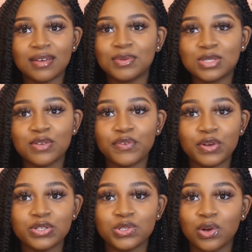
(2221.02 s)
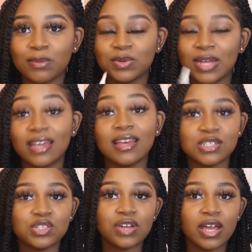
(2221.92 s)
It was the first normal day.
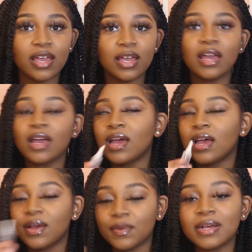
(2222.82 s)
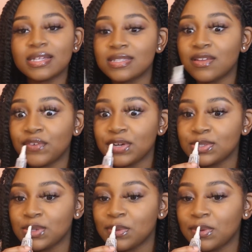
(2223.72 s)
Yesterday was the first
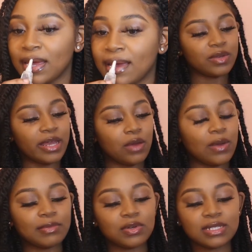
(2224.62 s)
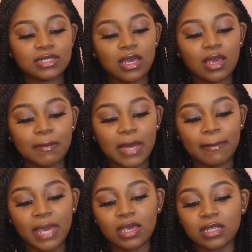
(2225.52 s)
normal day. So now I'm going to take my
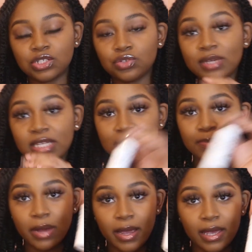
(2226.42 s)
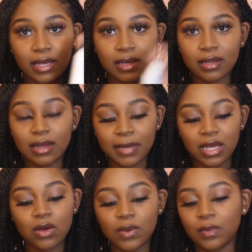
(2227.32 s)
Make It Dewy spray and I'm going to
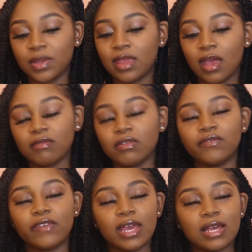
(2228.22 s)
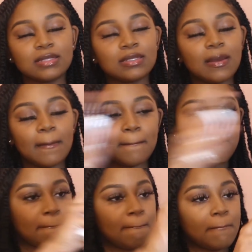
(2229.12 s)
go in with that real fast.
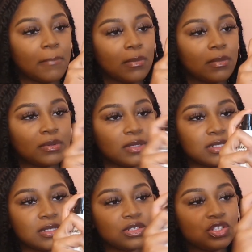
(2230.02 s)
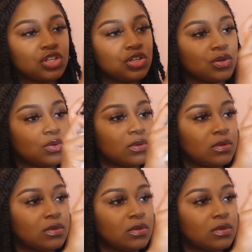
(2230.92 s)
This is new.